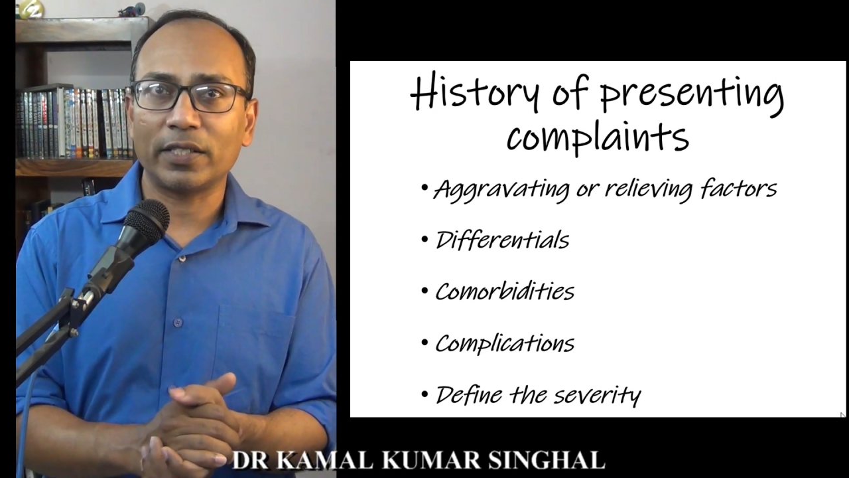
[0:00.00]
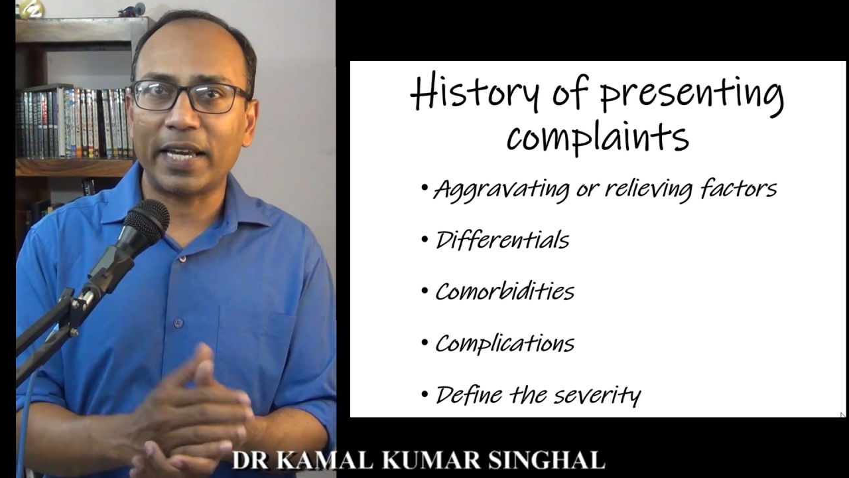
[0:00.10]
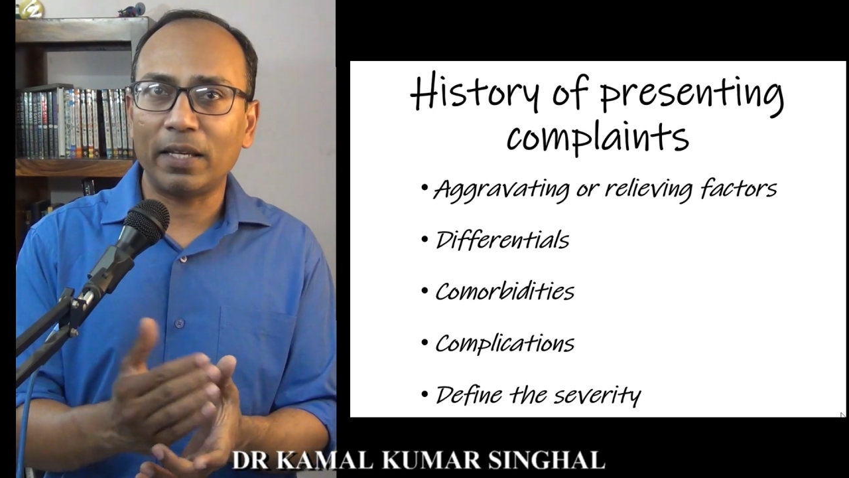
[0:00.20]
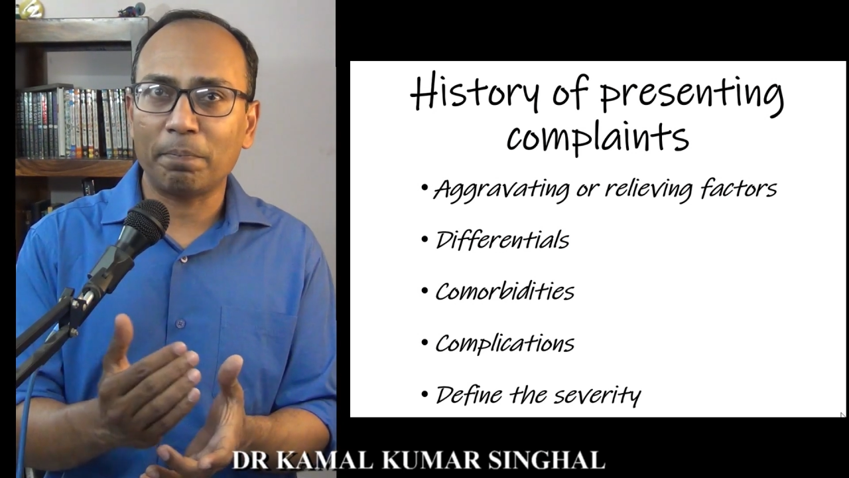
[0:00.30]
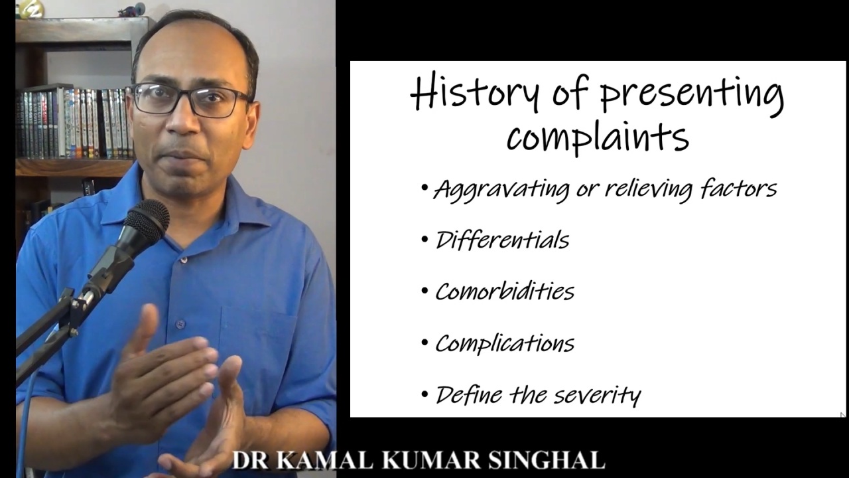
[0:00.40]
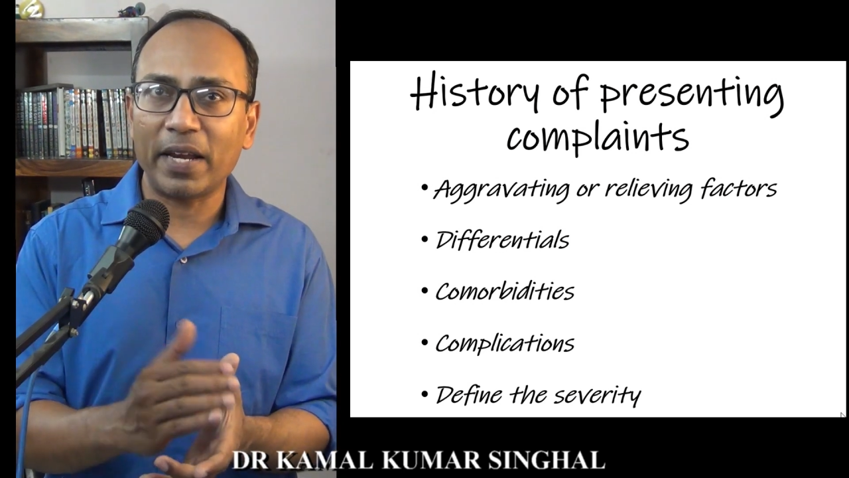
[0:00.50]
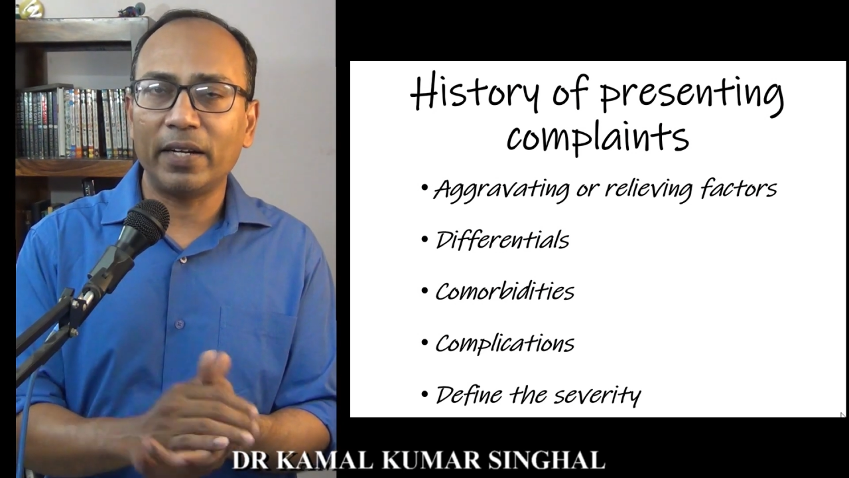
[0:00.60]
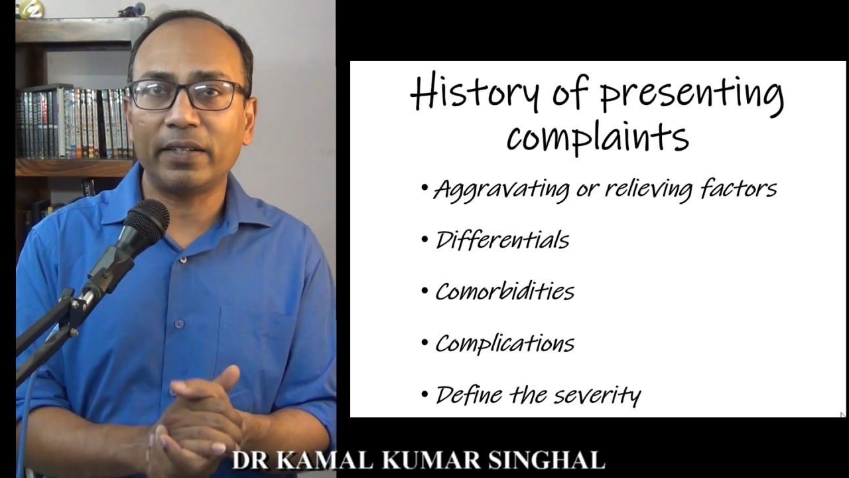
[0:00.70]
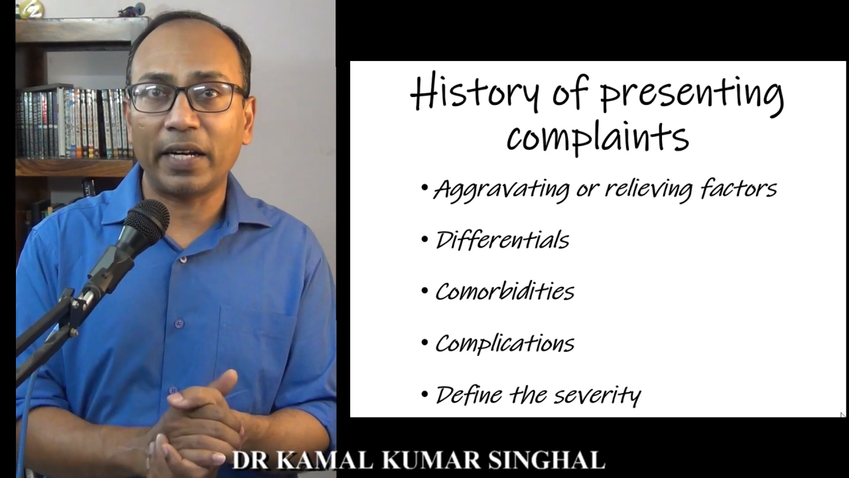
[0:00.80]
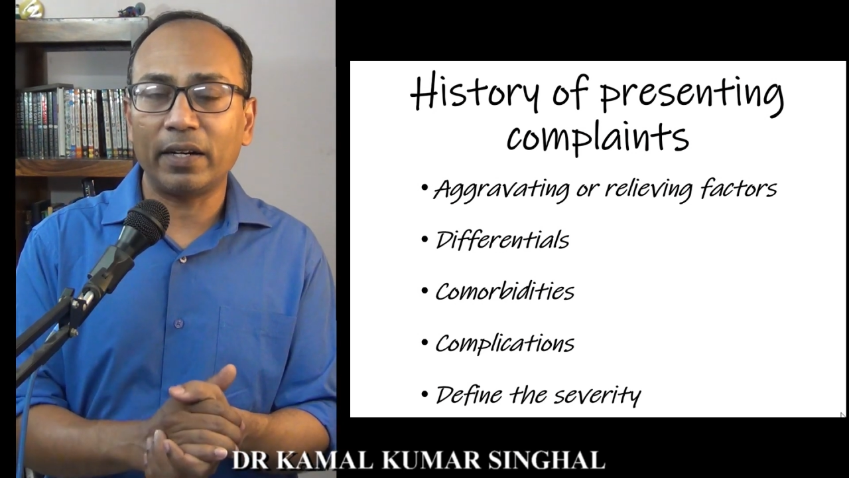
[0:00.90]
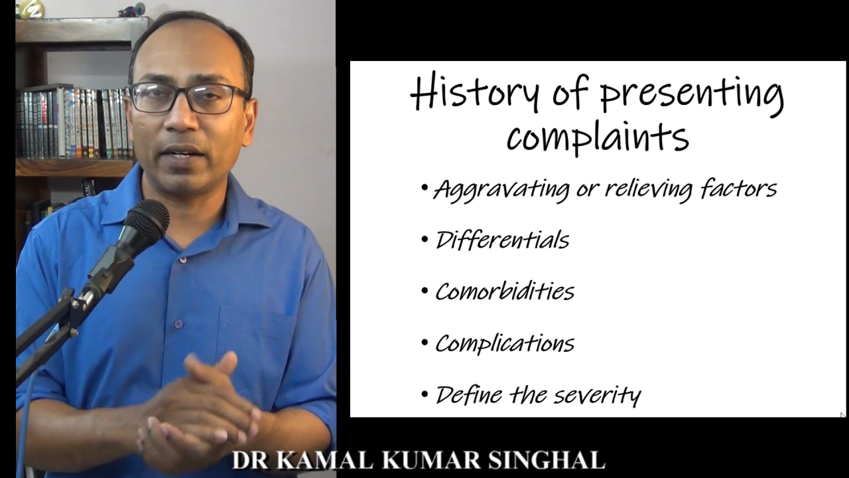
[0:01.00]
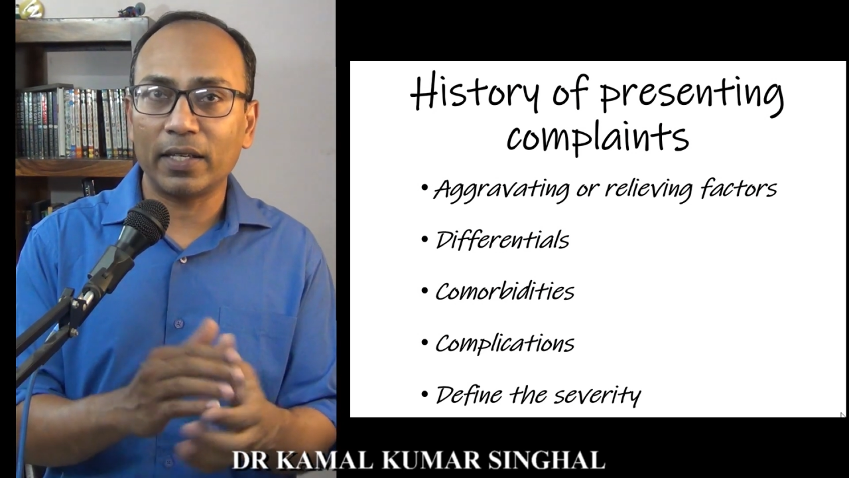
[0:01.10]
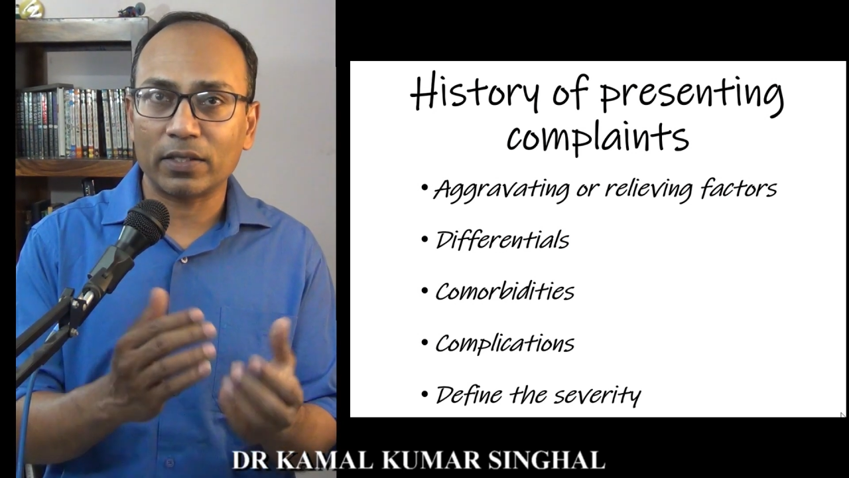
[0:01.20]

any pain, tenderness